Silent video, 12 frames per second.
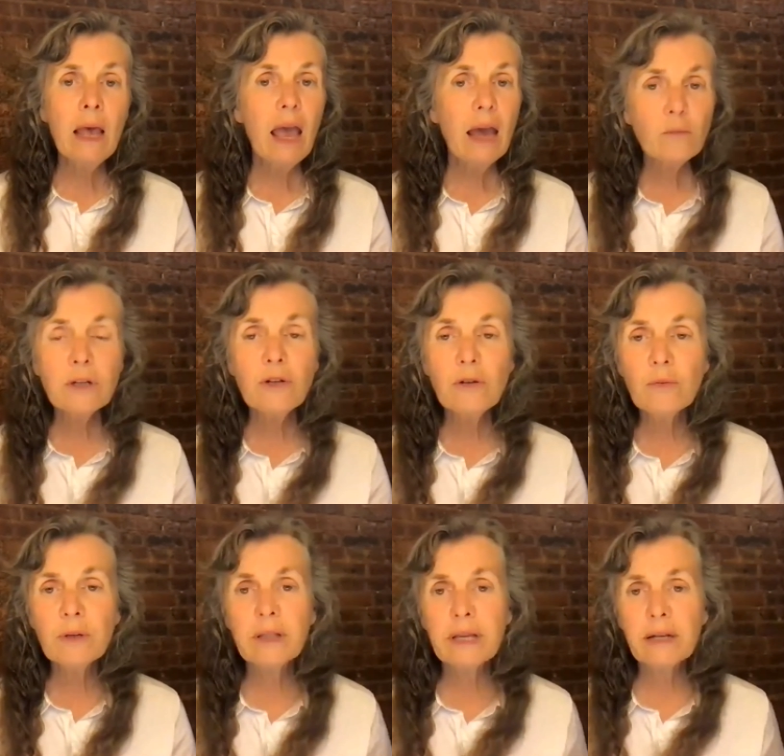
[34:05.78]
And once you
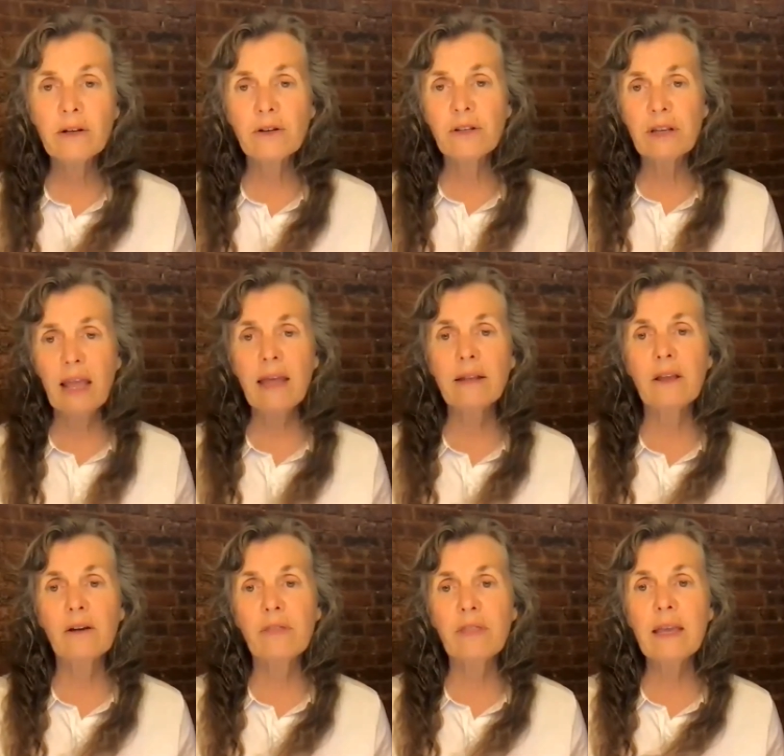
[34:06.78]
really understand
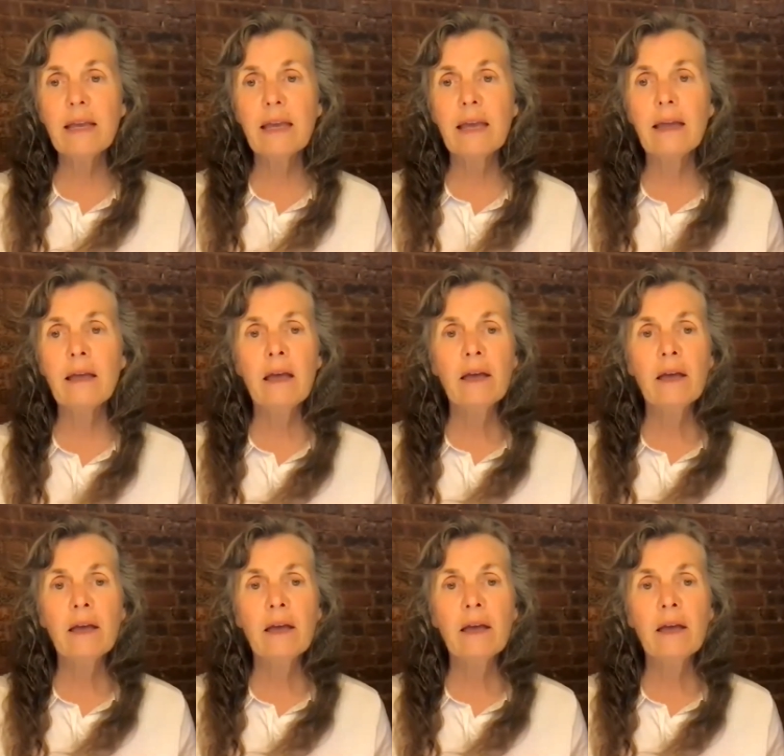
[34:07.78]
their thinking,